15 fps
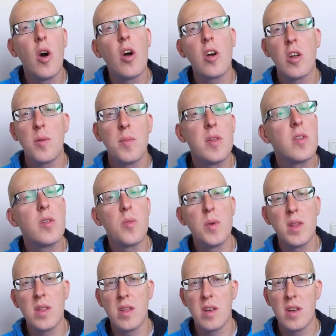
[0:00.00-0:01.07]
argument
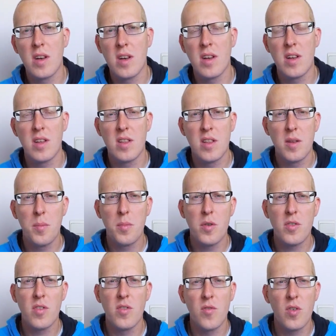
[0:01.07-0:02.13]
with the
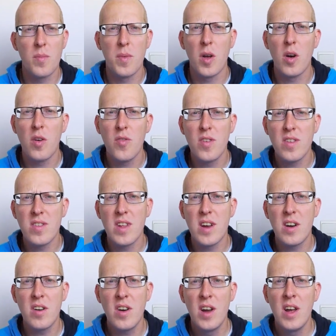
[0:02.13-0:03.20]
person from the office
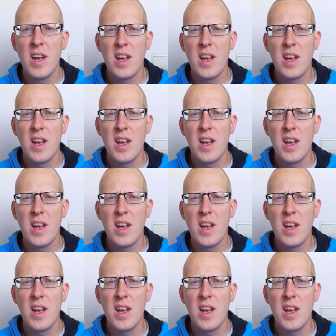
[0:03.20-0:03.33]
there,